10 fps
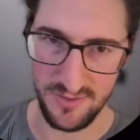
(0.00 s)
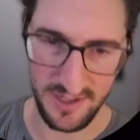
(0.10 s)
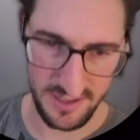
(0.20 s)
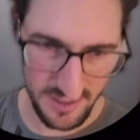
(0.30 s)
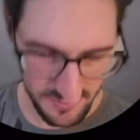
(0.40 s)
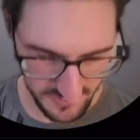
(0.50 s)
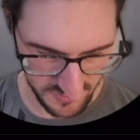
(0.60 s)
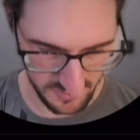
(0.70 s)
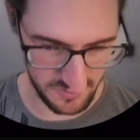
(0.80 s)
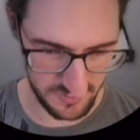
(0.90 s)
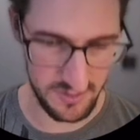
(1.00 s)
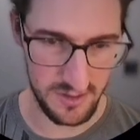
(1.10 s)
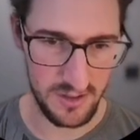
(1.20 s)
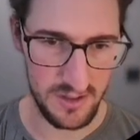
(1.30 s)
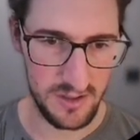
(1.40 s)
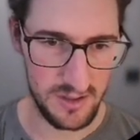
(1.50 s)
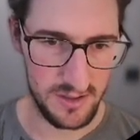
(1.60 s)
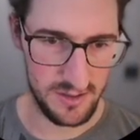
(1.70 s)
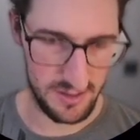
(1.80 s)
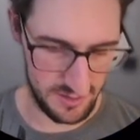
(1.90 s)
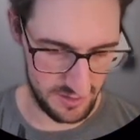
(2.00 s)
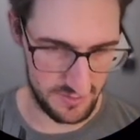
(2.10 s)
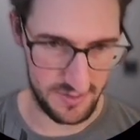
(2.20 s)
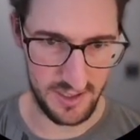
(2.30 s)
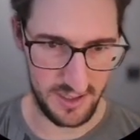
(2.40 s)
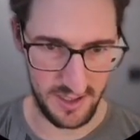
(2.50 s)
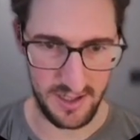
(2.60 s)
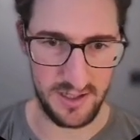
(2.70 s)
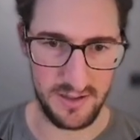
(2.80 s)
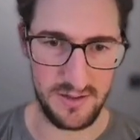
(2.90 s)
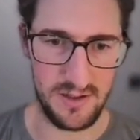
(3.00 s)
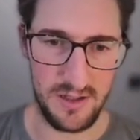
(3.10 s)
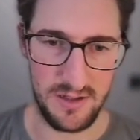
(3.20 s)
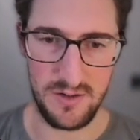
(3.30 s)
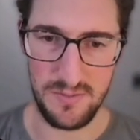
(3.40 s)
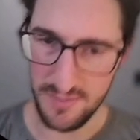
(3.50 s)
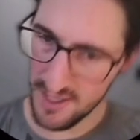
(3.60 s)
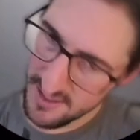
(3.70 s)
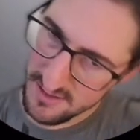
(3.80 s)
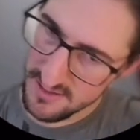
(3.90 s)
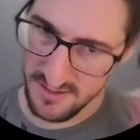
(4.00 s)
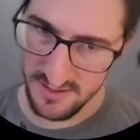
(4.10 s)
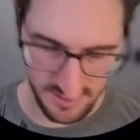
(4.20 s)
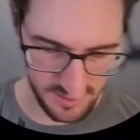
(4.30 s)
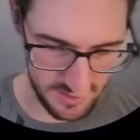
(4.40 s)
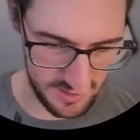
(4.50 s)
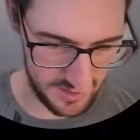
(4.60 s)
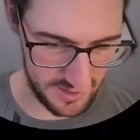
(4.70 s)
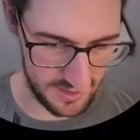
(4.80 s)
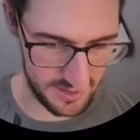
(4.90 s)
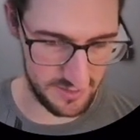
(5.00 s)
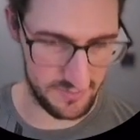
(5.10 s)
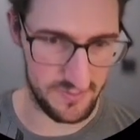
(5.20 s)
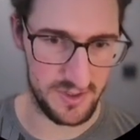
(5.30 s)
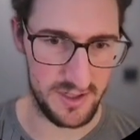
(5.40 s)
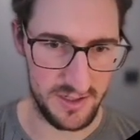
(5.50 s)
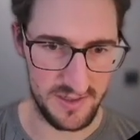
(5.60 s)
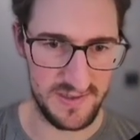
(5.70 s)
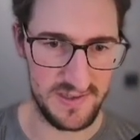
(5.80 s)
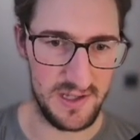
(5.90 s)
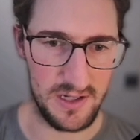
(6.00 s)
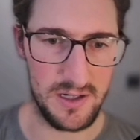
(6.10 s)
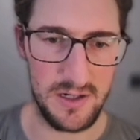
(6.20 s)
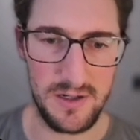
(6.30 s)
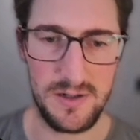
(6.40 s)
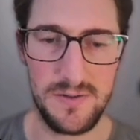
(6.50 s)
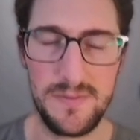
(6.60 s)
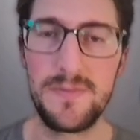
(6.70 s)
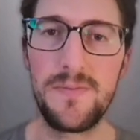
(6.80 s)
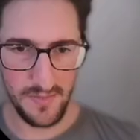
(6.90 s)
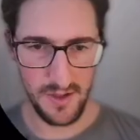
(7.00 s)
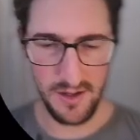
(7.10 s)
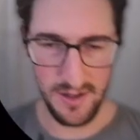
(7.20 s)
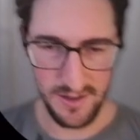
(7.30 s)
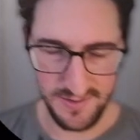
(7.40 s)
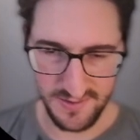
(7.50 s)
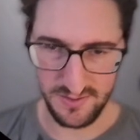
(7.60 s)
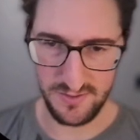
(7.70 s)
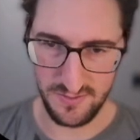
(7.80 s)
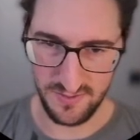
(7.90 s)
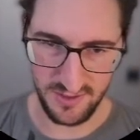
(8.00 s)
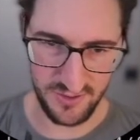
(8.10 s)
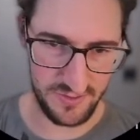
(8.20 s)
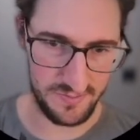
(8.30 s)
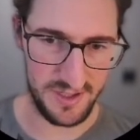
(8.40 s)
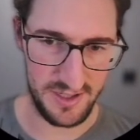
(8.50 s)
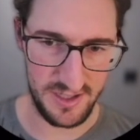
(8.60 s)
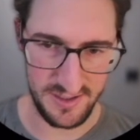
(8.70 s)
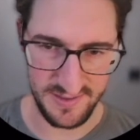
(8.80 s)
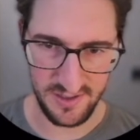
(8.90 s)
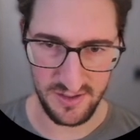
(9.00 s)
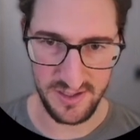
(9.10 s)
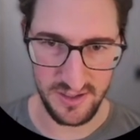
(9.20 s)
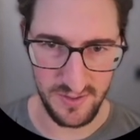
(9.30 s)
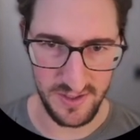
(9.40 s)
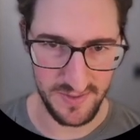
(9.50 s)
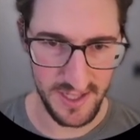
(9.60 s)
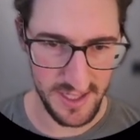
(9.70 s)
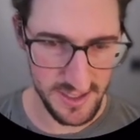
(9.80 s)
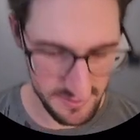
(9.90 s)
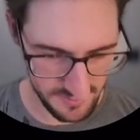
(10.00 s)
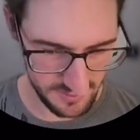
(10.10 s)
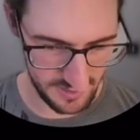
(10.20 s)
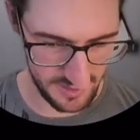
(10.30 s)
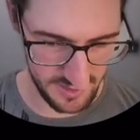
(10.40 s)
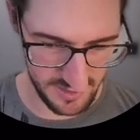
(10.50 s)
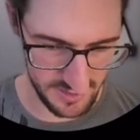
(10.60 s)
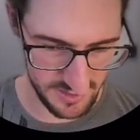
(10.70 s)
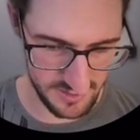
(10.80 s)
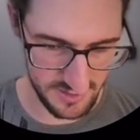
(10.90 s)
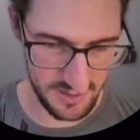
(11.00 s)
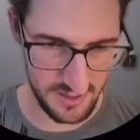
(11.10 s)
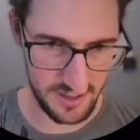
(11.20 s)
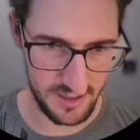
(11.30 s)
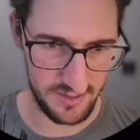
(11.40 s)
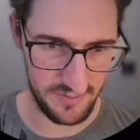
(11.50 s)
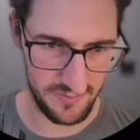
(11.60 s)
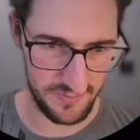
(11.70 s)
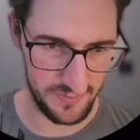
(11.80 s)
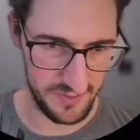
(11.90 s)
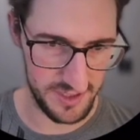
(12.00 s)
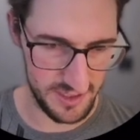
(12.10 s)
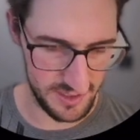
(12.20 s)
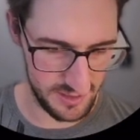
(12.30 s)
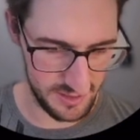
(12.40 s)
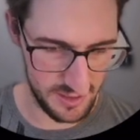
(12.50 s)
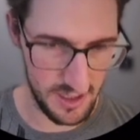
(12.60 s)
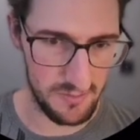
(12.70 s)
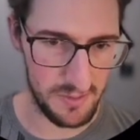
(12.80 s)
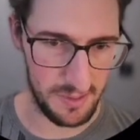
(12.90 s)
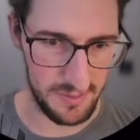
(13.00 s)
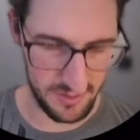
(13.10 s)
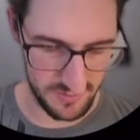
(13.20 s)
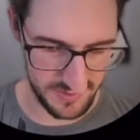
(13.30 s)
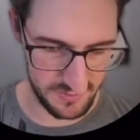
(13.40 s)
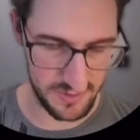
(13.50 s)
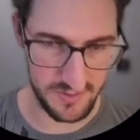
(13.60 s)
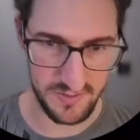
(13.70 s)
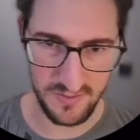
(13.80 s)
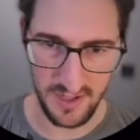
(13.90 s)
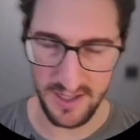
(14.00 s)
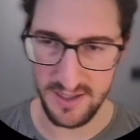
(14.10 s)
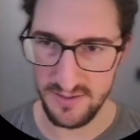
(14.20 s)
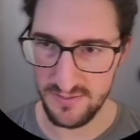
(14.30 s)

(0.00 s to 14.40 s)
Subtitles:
right now. So right, compiled and sync. So this should be installing quite quickly. And if we probably also want to add